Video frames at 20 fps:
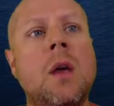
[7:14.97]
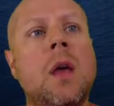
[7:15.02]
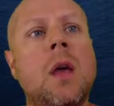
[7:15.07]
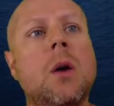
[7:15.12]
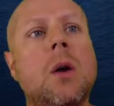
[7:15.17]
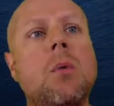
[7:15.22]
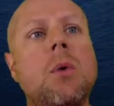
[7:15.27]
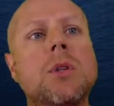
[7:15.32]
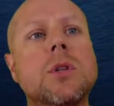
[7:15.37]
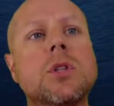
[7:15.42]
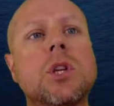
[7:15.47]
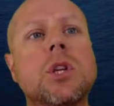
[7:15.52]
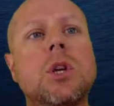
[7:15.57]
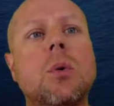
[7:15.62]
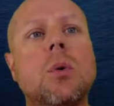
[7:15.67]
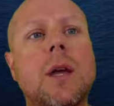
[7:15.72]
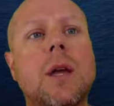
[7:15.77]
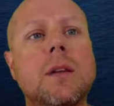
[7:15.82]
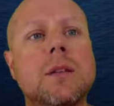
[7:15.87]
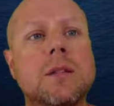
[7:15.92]
And once
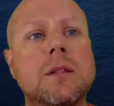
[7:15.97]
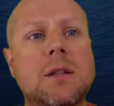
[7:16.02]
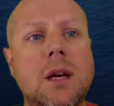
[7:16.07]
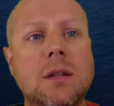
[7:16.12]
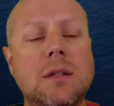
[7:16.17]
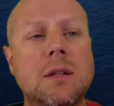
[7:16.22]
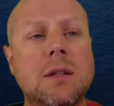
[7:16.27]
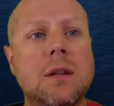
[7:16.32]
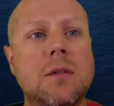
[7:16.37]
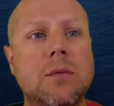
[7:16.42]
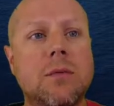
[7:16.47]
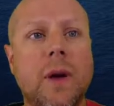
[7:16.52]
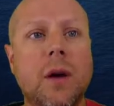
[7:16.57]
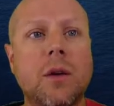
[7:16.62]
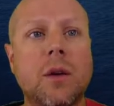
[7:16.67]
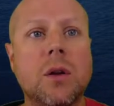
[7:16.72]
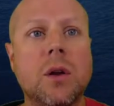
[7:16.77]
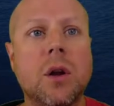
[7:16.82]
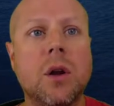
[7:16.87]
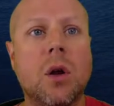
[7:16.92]
QA has tested it and
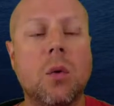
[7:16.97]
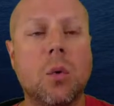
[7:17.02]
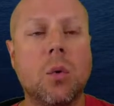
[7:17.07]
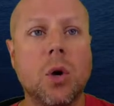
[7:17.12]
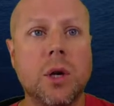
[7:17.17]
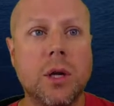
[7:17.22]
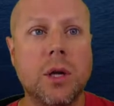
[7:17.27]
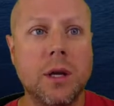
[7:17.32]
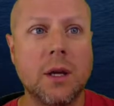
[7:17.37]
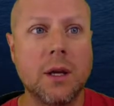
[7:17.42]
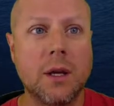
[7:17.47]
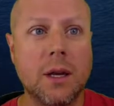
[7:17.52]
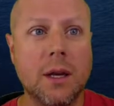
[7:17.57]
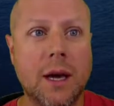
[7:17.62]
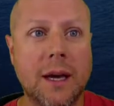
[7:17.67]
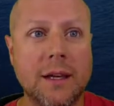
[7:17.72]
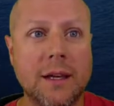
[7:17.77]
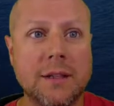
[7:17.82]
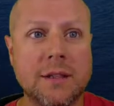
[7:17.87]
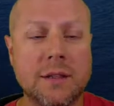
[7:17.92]
found it all working and
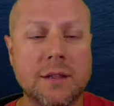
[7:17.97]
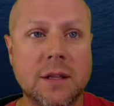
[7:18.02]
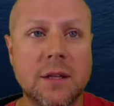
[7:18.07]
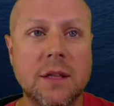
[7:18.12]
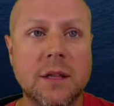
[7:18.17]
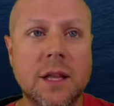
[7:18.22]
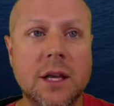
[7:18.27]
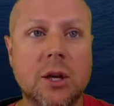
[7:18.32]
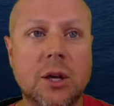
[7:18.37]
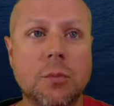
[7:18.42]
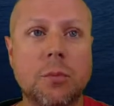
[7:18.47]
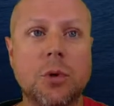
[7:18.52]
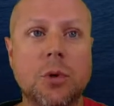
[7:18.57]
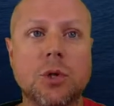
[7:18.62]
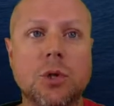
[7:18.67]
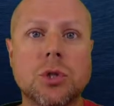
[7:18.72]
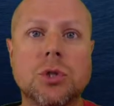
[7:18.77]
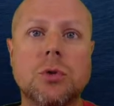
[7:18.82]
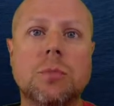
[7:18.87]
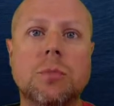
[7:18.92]
nice, then they can
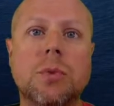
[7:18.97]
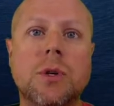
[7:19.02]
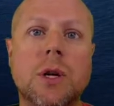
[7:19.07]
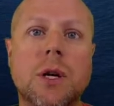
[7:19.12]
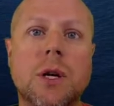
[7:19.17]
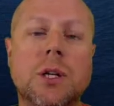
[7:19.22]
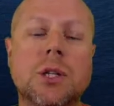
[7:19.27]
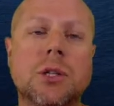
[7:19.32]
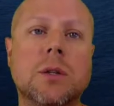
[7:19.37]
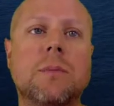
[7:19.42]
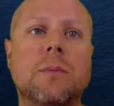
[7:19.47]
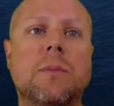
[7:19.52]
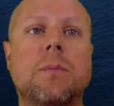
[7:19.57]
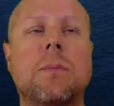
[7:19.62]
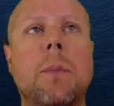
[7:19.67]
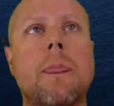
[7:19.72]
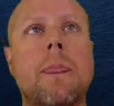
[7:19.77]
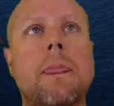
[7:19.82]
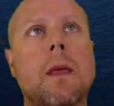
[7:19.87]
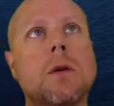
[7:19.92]
push it to production.
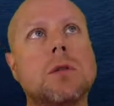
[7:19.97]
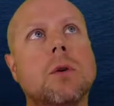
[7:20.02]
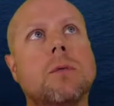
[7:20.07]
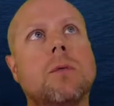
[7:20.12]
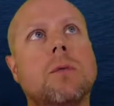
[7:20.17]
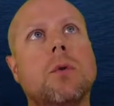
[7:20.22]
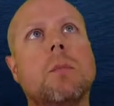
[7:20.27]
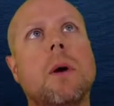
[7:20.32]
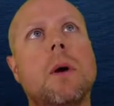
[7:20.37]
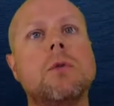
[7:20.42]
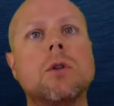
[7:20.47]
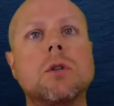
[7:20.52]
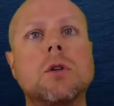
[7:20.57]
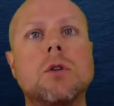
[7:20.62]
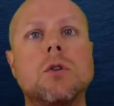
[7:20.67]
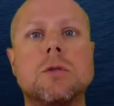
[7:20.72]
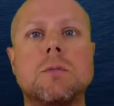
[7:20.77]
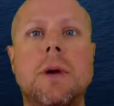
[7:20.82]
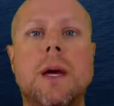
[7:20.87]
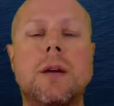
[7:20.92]
So if you remember,
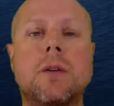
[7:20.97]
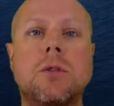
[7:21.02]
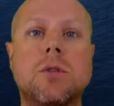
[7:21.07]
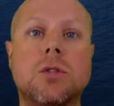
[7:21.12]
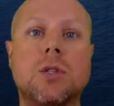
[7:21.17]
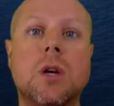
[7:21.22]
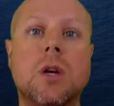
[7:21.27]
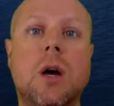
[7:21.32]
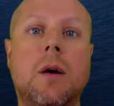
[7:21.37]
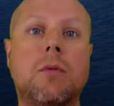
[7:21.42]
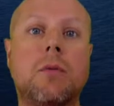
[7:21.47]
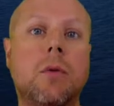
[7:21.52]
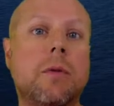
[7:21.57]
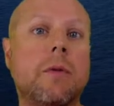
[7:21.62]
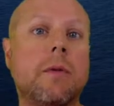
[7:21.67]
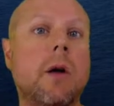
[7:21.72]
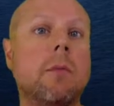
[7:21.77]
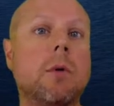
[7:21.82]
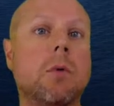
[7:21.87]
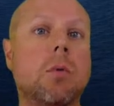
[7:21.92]
this goes back to the software
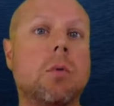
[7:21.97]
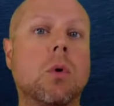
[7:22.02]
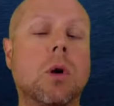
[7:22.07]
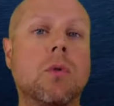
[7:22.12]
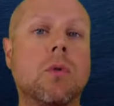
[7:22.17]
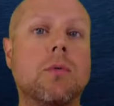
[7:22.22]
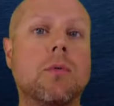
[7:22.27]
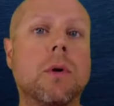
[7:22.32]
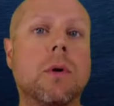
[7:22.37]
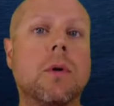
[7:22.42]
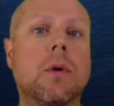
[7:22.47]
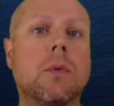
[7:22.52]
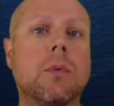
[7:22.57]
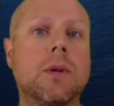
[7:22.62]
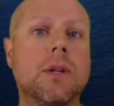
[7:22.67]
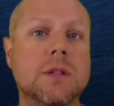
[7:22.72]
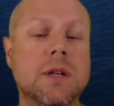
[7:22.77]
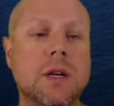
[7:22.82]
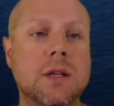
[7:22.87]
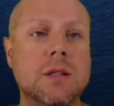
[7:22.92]
development workflow that
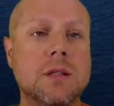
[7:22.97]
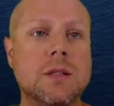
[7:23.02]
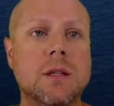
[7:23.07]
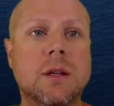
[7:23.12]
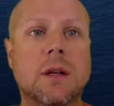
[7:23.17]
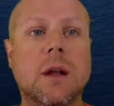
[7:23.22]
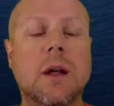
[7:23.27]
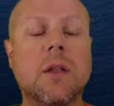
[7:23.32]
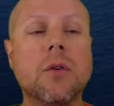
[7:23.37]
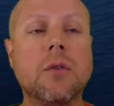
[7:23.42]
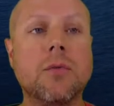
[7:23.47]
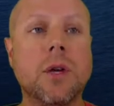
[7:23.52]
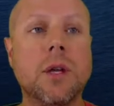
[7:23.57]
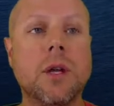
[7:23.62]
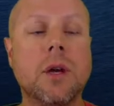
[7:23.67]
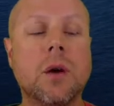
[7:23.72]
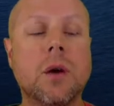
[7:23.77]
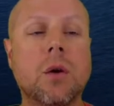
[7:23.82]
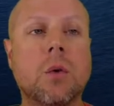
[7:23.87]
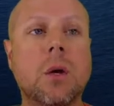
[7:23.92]
we discussed in another
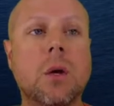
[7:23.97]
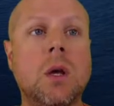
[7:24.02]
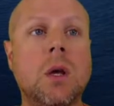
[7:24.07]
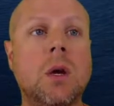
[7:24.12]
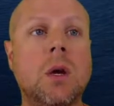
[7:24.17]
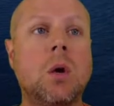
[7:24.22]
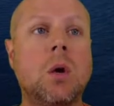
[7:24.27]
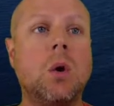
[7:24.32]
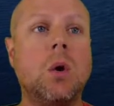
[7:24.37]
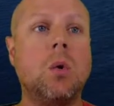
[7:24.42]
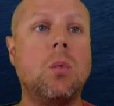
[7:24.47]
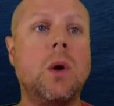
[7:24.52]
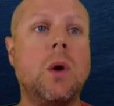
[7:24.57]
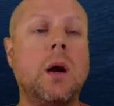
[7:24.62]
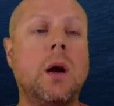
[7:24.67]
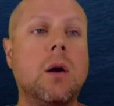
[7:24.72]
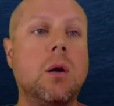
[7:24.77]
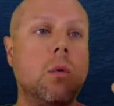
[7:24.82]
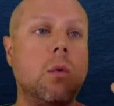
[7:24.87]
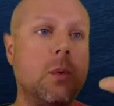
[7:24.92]
video,
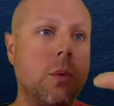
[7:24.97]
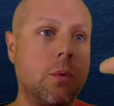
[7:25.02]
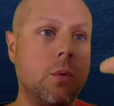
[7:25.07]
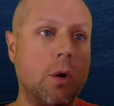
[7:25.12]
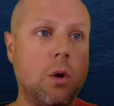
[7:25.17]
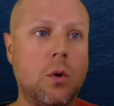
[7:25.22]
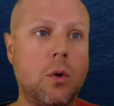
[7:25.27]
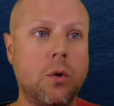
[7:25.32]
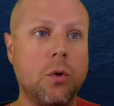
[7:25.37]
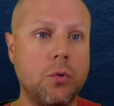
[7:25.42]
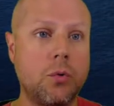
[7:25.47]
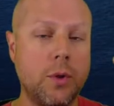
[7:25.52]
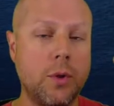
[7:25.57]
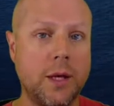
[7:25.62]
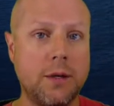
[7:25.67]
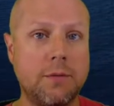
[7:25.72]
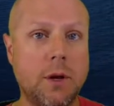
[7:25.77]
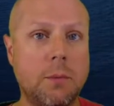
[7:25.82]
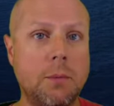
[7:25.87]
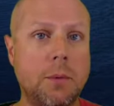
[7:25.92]
where we were going through that
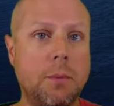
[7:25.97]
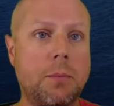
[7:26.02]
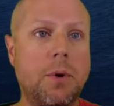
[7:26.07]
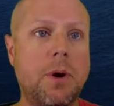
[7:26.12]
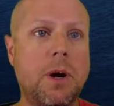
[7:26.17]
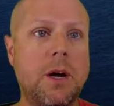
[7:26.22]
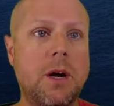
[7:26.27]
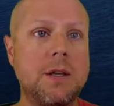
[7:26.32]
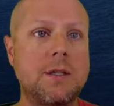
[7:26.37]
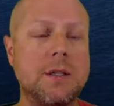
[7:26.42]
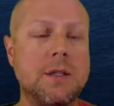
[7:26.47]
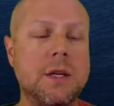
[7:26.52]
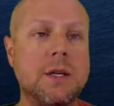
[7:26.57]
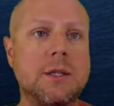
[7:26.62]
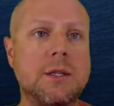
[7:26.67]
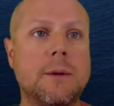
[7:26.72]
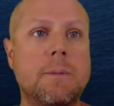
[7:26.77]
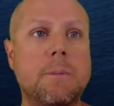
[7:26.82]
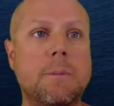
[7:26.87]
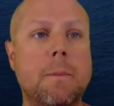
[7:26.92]
development
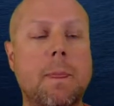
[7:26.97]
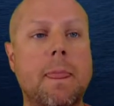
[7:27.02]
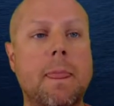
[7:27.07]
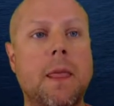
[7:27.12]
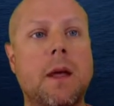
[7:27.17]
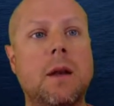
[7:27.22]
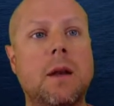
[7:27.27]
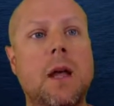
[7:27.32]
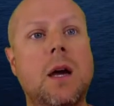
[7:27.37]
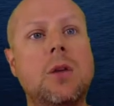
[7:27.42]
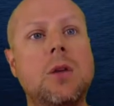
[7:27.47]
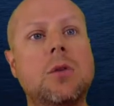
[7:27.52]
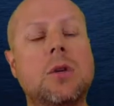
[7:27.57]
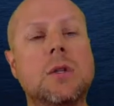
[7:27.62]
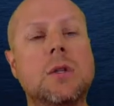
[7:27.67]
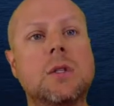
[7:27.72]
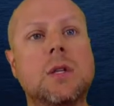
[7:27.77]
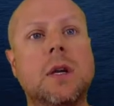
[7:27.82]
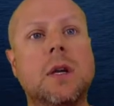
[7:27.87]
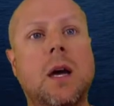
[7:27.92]
process. And now you
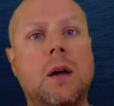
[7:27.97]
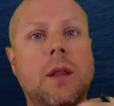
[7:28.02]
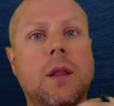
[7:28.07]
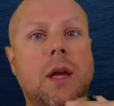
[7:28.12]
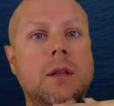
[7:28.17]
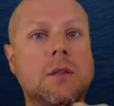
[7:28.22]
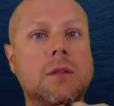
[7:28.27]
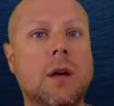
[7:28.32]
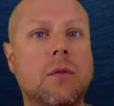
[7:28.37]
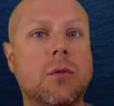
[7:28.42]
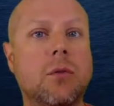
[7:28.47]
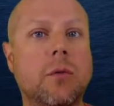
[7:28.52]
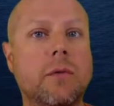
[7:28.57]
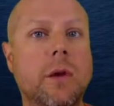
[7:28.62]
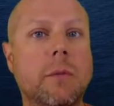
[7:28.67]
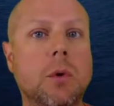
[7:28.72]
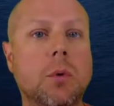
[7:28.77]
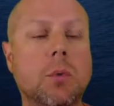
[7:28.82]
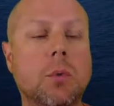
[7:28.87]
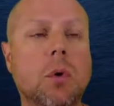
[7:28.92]
can see how that software
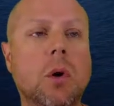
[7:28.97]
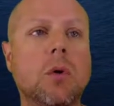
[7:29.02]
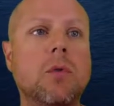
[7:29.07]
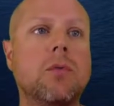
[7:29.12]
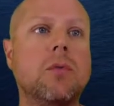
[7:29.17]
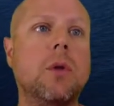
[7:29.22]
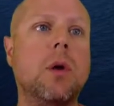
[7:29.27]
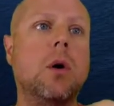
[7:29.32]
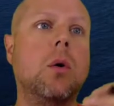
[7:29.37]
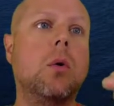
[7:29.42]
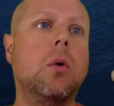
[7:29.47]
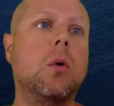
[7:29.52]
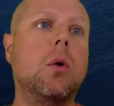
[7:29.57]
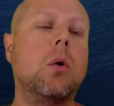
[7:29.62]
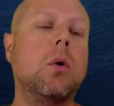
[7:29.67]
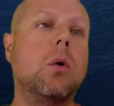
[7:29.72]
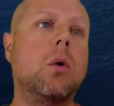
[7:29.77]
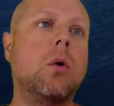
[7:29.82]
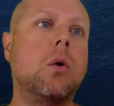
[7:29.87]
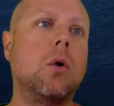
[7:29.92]
development
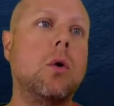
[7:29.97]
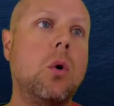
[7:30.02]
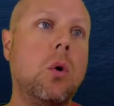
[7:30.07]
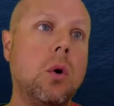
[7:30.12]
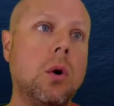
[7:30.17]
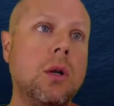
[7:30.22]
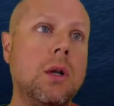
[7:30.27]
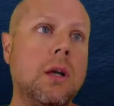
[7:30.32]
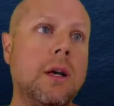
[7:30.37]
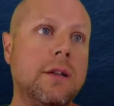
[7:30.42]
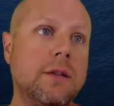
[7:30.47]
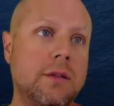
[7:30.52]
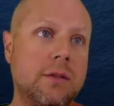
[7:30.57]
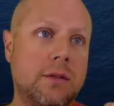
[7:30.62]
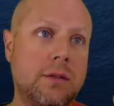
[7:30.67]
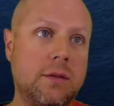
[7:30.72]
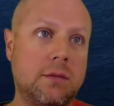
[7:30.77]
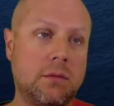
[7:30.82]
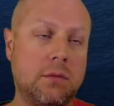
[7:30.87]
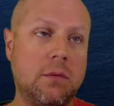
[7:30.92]
workflow
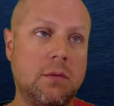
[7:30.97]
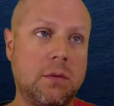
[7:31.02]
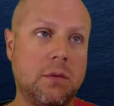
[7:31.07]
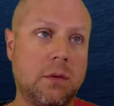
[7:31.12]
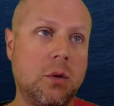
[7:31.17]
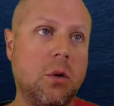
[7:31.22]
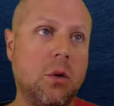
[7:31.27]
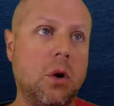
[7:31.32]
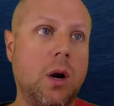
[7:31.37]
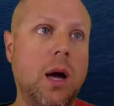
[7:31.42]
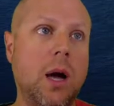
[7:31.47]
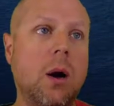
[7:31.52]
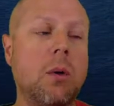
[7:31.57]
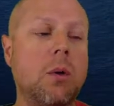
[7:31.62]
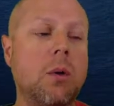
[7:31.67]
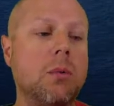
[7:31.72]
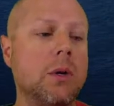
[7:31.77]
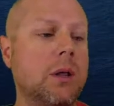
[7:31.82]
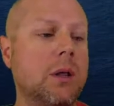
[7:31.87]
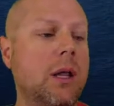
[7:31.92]
correlates, or how
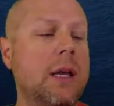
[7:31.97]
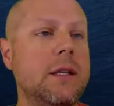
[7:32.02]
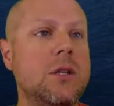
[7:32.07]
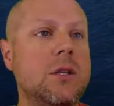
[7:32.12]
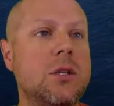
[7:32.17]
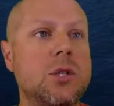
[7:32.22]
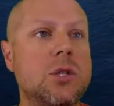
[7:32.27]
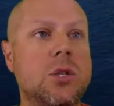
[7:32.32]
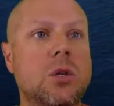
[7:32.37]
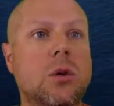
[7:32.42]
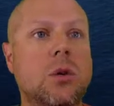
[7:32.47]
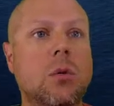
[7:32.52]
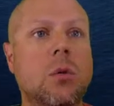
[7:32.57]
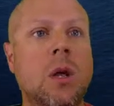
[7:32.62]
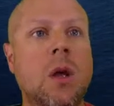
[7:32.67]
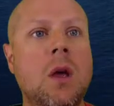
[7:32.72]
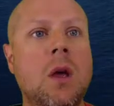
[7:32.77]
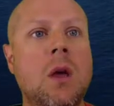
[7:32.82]
it relates to